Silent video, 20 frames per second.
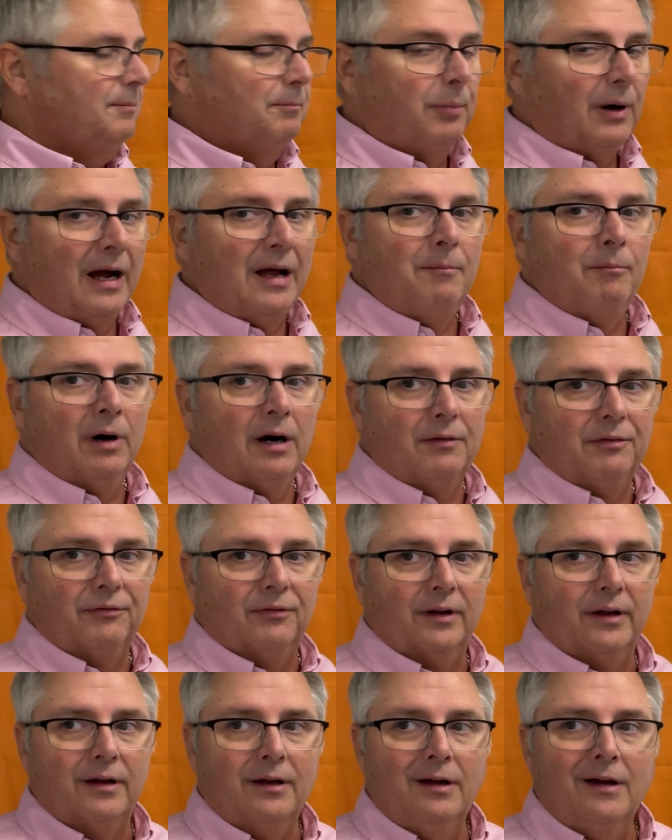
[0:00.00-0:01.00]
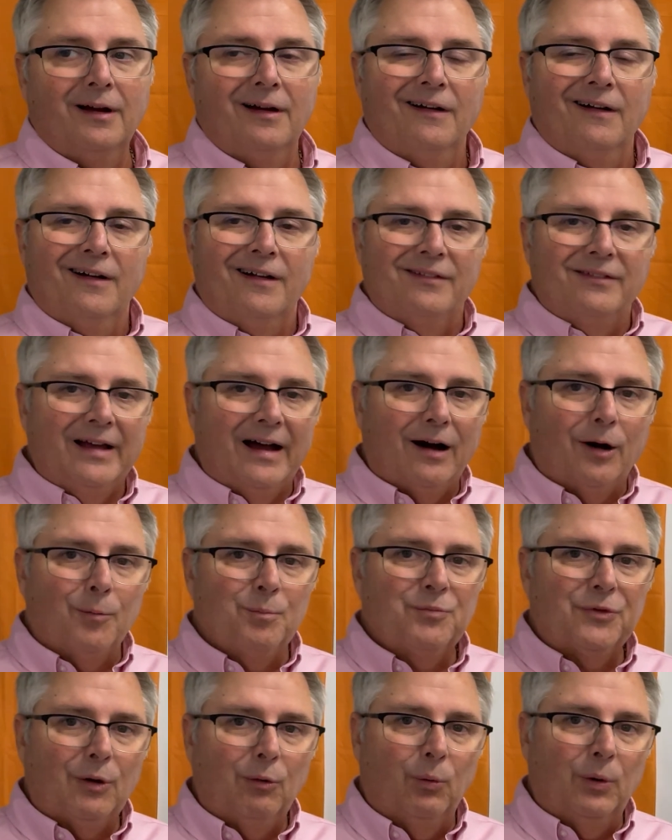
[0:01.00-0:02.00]
bi-monthly.
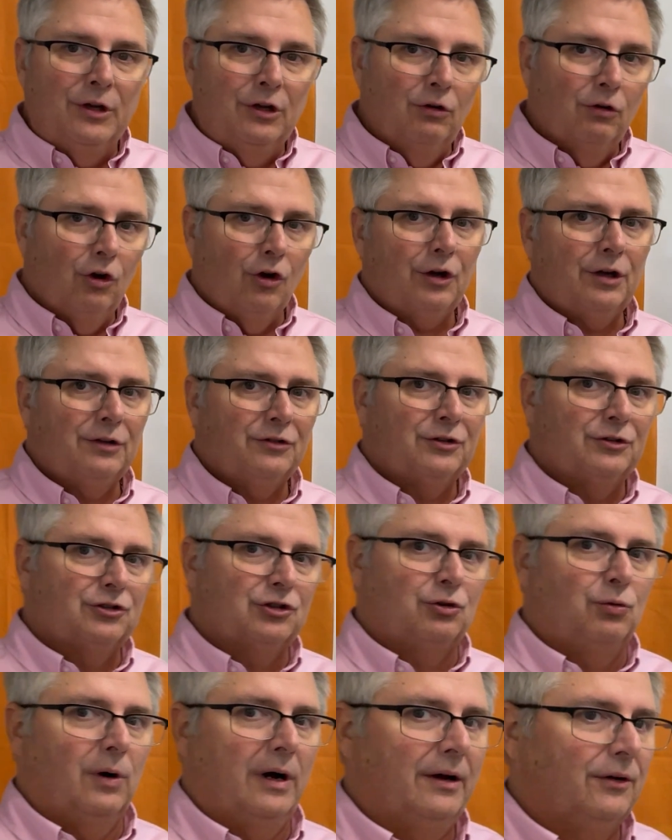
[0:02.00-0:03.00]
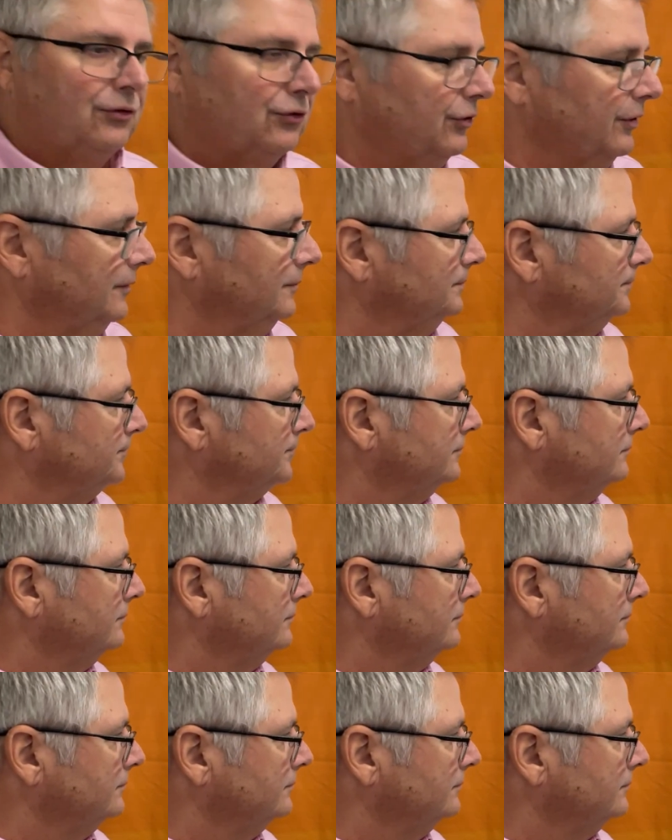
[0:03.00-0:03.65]
Now, when you look at this question,